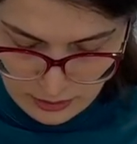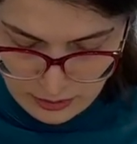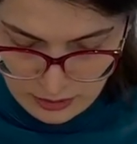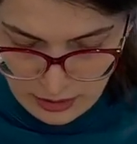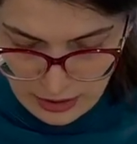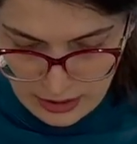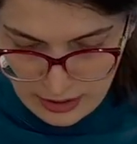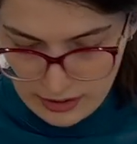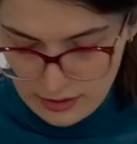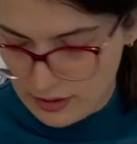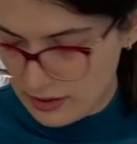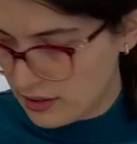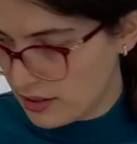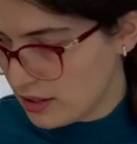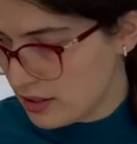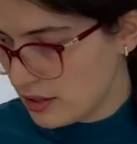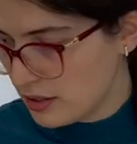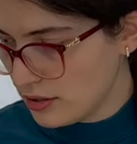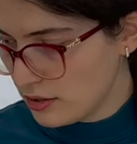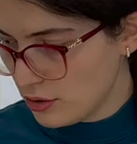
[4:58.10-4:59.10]
and
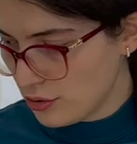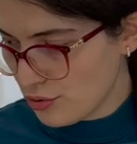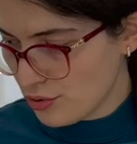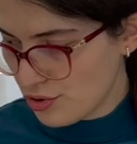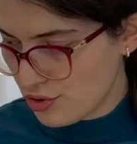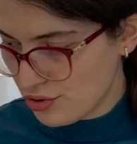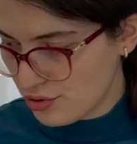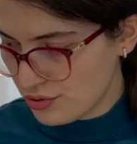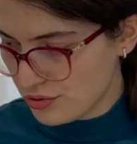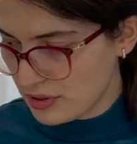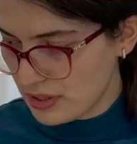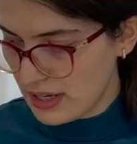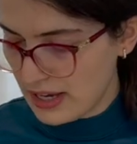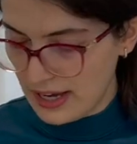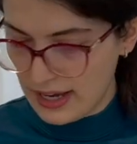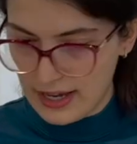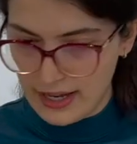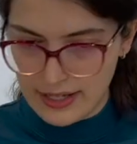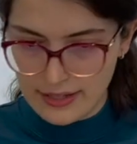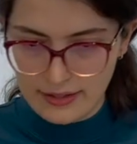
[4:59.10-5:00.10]
then you should
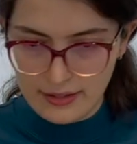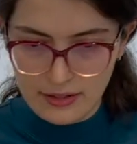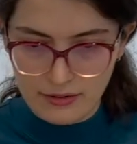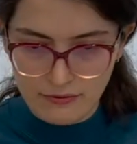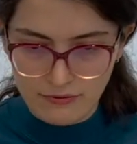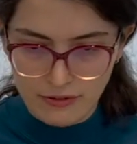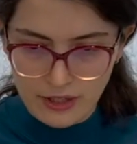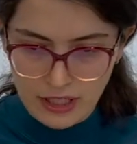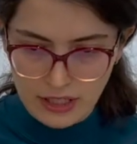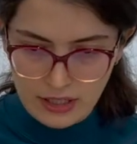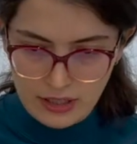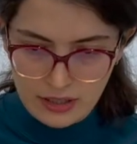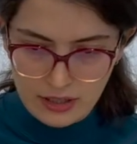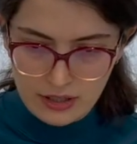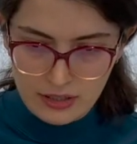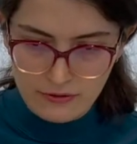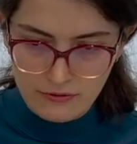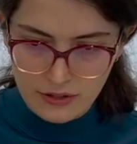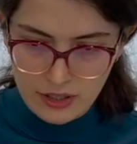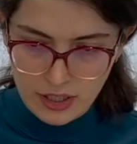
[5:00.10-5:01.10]
add the
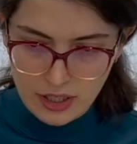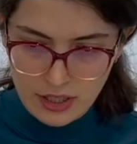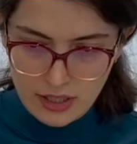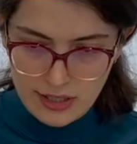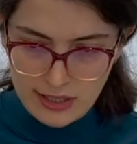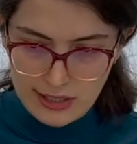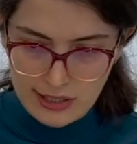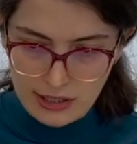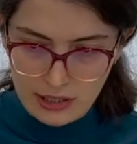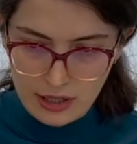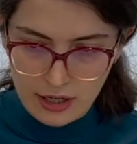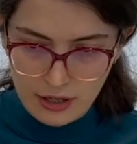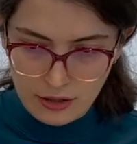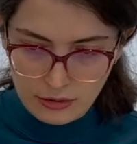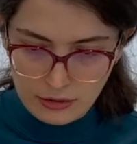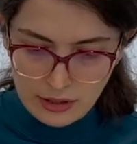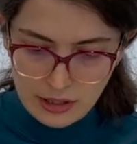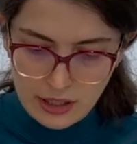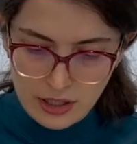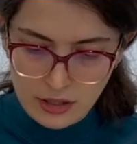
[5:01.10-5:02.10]
vinegar very
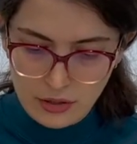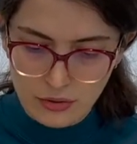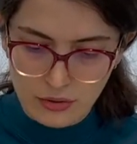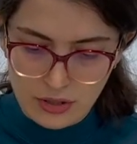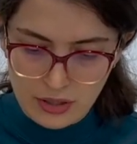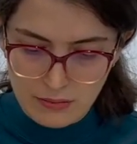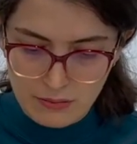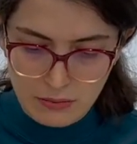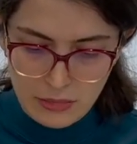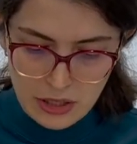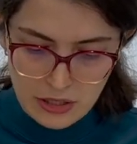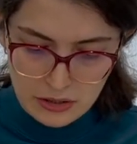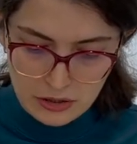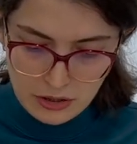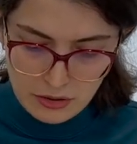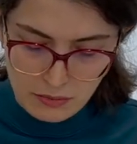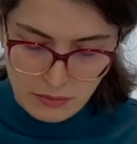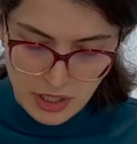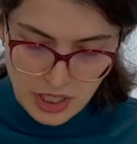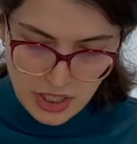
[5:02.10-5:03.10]
slowly to the milk
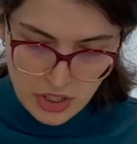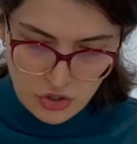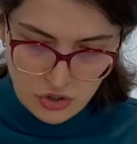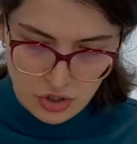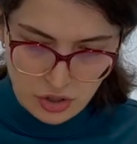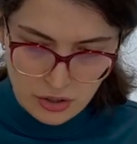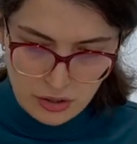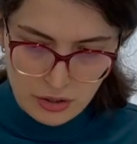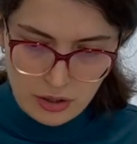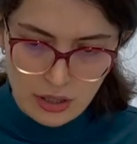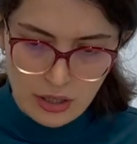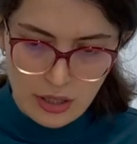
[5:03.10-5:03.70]
mixture